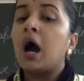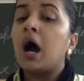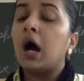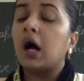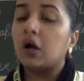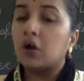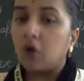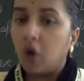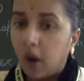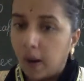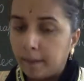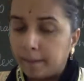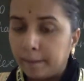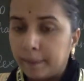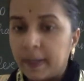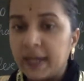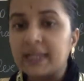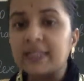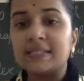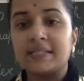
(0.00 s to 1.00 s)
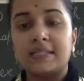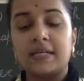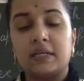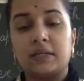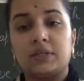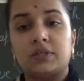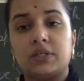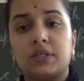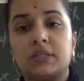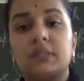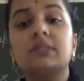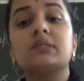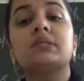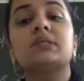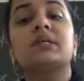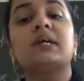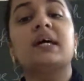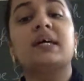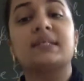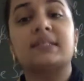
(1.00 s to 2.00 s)
A complex sentence
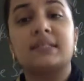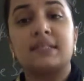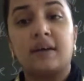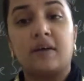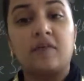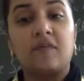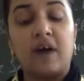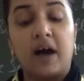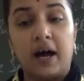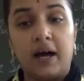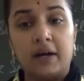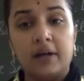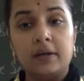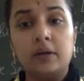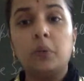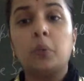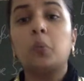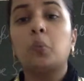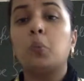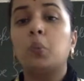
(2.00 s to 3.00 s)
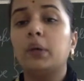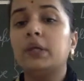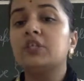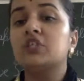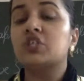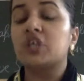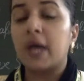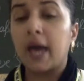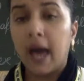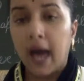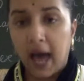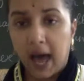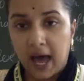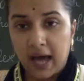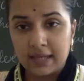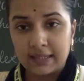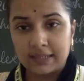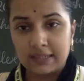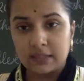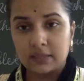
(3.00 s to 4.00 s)
is the one which
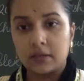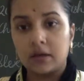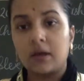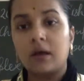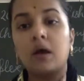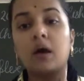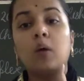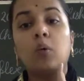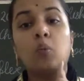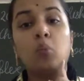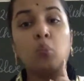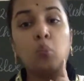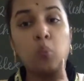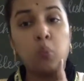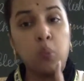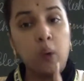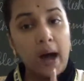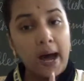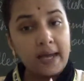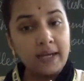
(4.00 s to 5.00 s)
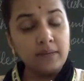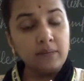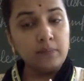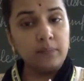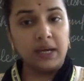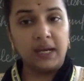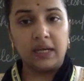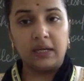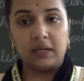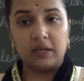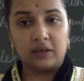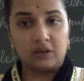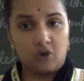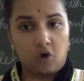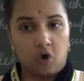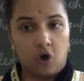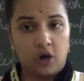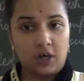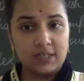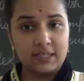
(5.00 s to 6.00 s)
has one main
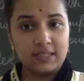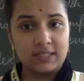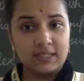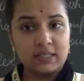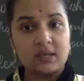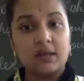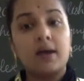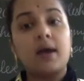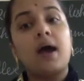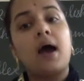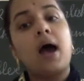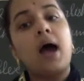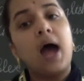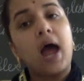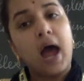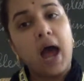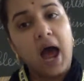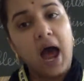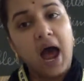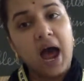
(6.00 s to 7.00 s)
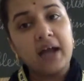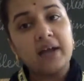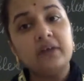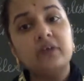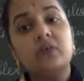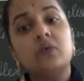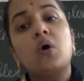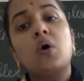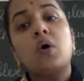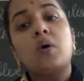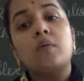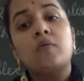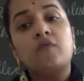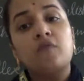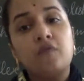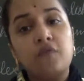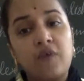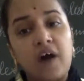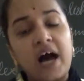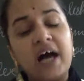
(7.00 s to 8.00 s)
clause and
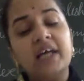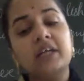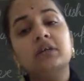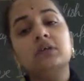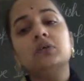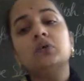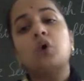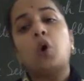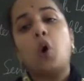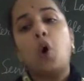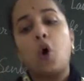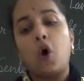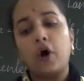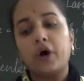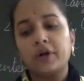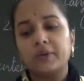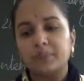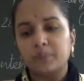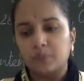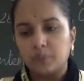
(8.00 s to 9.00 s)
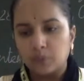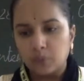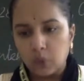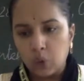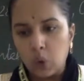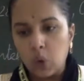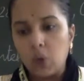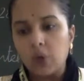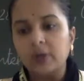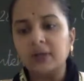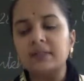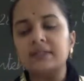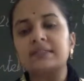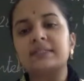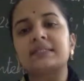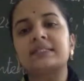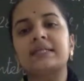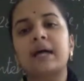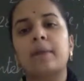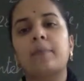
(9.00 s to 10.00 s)
one or more
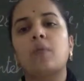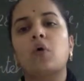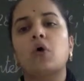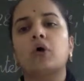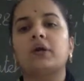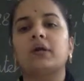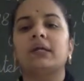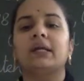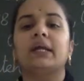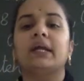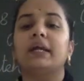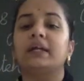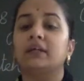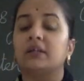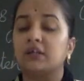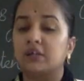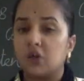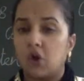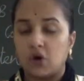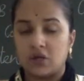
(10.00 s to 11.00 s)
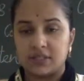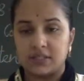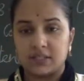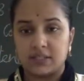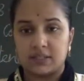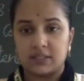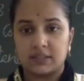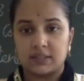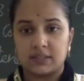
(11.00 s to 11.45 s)
subordinate clauses.